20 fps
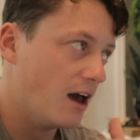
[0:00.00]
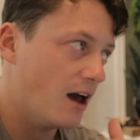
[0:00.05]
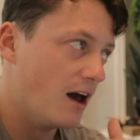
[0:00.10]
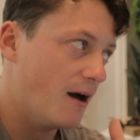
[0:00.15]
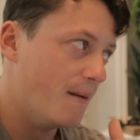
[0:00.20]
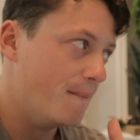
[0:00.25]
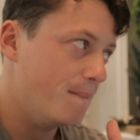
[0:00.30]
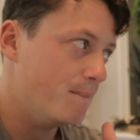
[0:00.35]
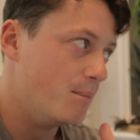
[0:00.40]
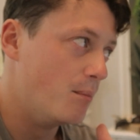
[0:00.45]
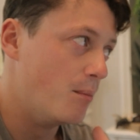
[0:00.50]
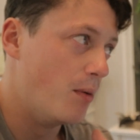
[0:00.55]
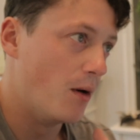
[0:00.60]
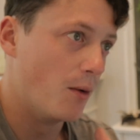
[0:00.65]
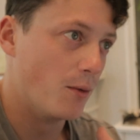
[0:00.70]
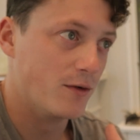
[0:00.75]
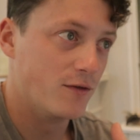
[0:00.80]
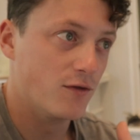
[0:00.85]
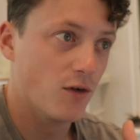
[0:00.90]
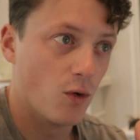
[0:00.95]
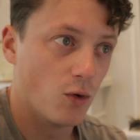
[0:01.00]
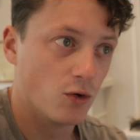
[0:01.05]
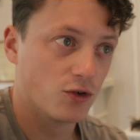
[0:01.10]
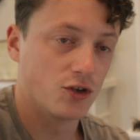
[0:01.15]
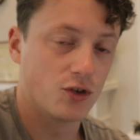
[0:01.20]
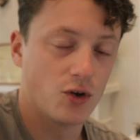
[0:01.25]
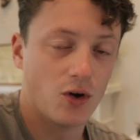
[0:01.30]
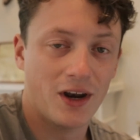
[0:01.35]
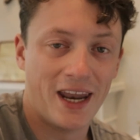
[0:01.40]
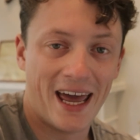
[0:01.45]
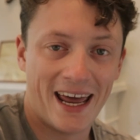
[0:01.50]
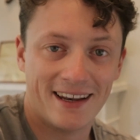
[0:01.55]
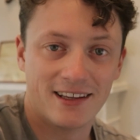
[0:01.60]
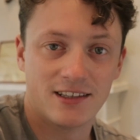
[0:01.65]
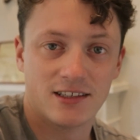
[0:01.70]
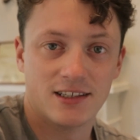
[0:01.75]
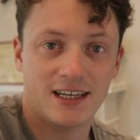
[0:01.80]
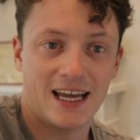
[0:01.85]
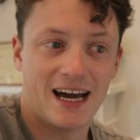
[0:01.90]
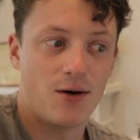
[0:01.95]
Um, but we've also got an
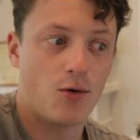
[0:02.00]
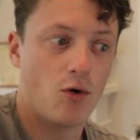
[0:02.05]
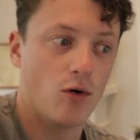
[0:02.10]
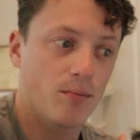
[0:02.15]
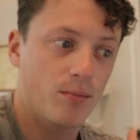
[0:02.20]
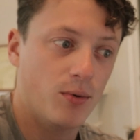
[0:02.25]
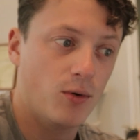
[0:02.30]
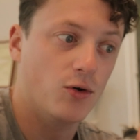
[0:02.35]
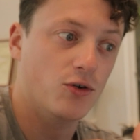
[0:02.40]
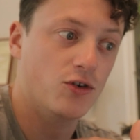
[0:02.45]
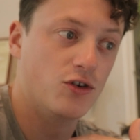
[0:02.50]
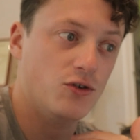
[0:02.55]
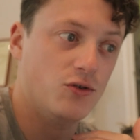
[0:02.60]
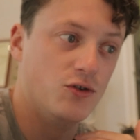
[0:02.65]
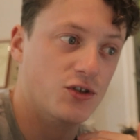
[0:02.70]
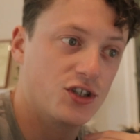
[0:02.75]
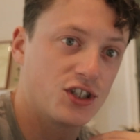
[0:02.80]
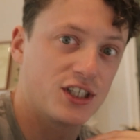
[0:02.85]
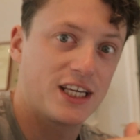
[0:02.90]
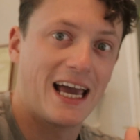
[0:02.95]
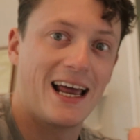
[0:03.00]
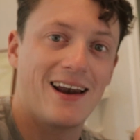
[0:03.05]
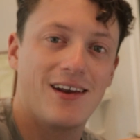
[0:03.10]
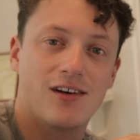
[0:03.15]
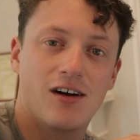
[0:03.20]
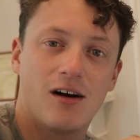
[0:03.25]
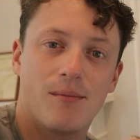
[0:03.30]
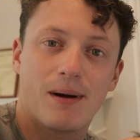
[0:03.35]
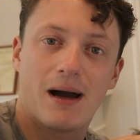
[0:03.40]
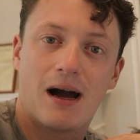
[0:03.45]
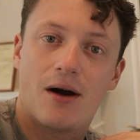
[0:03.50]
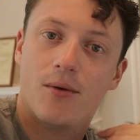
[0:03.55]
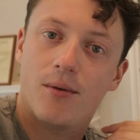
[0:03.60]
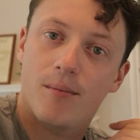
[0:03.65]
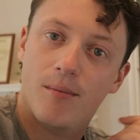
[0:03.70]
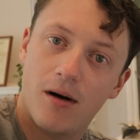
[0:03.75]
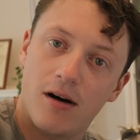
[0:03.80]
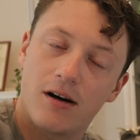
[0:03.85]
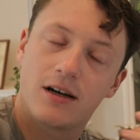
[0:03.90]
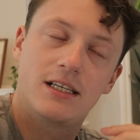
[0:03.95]
editor now on board who's scaling up
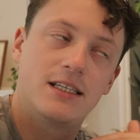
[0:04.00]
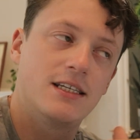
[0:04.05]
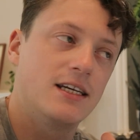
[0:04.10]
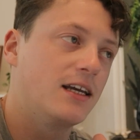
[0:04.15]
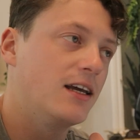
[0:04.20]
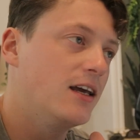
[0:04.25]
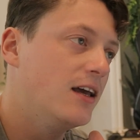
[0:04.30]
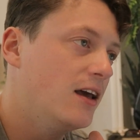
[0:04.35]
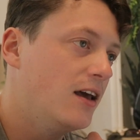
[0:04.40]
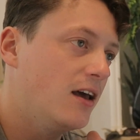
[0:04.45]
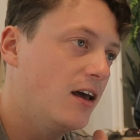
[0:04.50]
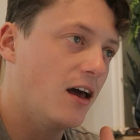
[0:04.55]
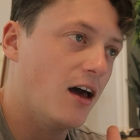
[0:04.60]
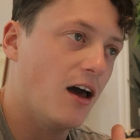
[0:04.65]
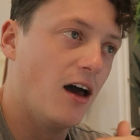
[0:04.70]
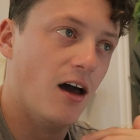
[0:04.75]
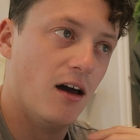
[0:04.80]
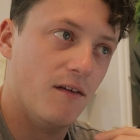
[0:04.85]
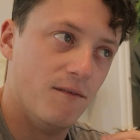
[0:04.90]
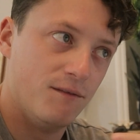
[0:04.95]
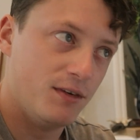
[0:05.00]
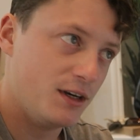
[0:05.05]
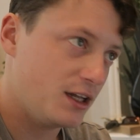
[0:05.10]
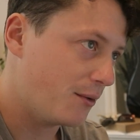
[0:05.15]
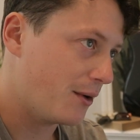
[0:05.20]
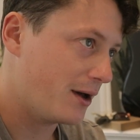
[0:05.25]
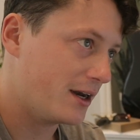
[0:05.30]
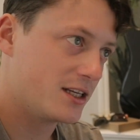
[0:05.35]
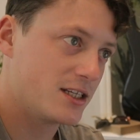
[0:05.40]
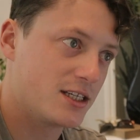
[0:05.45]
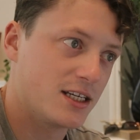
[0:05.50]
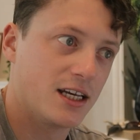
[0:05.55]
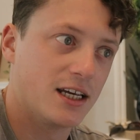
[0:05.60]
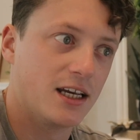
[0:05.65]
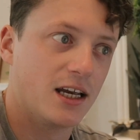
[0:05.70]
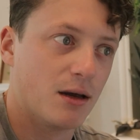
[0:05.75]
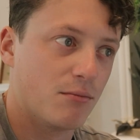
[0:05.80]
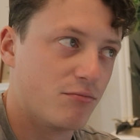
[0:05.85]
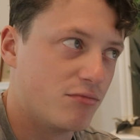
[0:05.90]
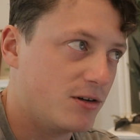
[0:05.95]
our marketing, uh, video
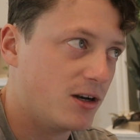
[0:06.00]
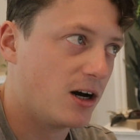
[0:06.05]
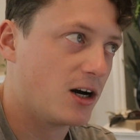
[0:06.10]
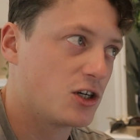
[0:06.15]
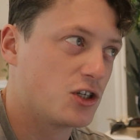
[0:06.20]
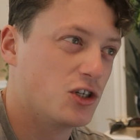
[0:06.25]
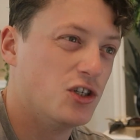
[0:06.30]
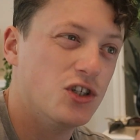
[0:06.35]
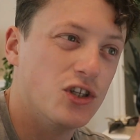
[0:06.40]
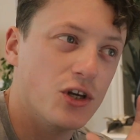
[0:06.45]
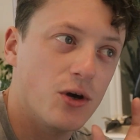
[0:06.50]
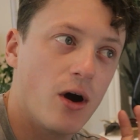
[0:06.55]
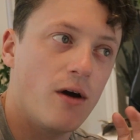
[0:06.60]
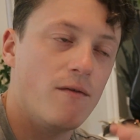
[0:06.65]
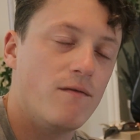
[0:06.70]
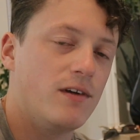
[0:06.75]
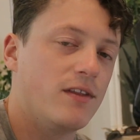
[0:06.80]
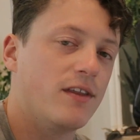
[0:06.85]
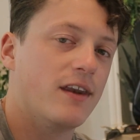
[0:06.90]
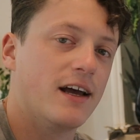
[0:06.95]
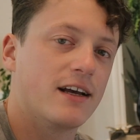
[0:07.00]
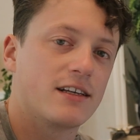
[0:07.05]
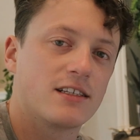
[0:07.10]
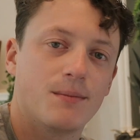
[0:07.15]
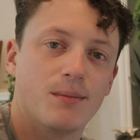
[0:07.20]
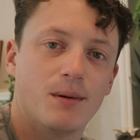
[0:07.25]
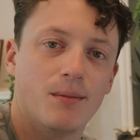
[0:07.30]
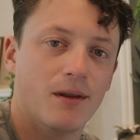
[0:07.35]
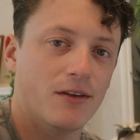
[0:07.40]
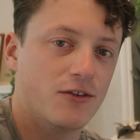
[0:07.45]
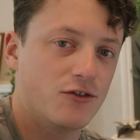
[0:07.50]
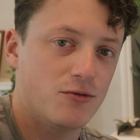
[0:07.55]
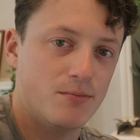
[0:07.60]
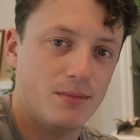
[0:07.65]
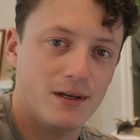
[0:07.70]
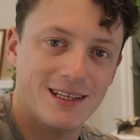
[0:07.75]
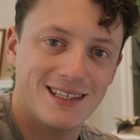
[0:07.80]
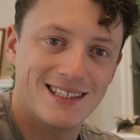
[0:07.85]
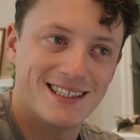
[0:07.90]
editing, and production. So hopefully the next couple of months should be